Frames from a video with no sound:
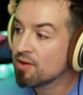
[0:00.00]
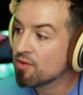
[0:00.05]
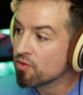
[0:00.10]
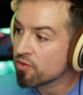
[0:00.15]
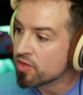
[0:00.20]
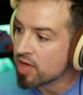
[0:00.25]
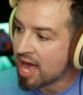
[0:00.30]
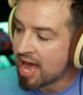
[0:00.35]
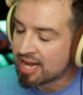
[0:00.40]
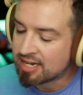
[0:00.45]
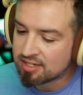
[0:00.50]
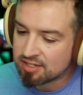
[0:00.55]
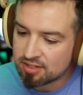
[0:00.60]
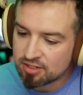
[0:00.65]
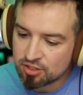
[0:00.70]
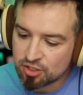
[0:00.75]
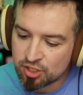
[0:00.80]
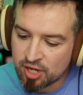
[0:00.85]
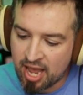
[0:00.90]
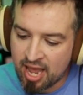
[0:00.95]
that
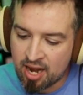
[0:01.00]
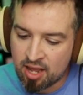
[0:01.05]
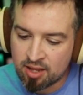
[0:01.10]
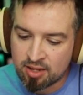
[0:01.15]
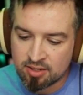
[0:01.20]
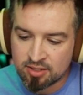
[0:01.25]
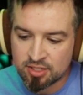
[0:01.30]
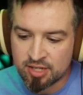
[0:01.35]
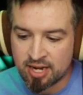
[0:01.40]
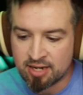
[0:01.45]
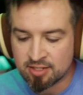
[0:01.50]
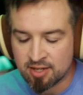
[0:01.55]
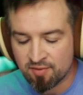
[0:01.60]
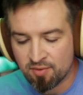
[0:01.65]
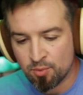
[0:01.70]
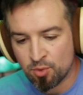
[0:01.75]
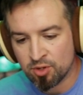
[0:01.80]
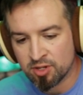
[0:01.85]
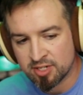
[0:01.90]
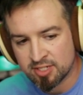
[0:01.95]
China China's
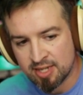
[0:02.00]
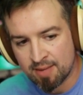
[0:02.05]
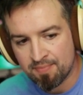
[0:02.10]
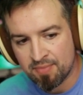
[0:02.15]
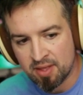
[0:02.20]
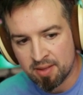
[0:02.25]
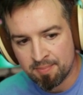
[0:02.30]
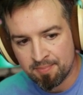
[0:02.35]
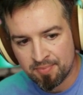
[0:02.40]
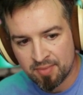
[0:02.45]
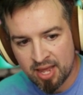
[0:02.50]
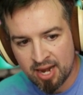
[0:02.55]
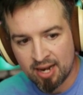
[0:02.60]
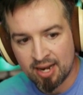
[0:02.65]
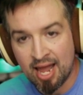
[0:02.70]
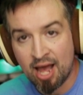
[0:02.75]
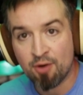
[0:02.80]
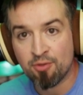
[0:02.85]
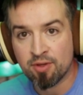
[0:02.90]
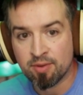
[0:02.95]
government will accept them and
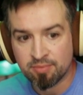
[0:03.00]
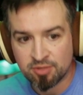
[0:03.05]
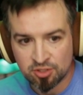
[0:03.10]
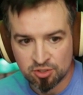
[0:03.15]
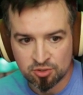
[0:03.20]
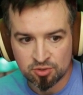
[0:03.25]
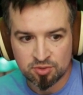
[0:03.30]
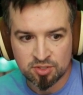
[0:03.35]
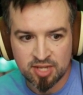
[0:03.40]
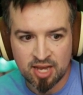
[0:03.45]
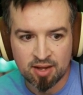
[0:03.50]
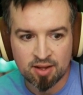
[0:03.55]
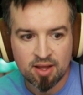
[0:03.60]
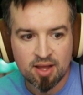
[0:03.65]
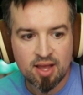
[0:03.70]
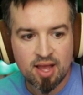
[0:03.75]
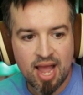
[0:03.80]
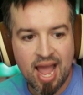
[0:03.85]
allow them to sell.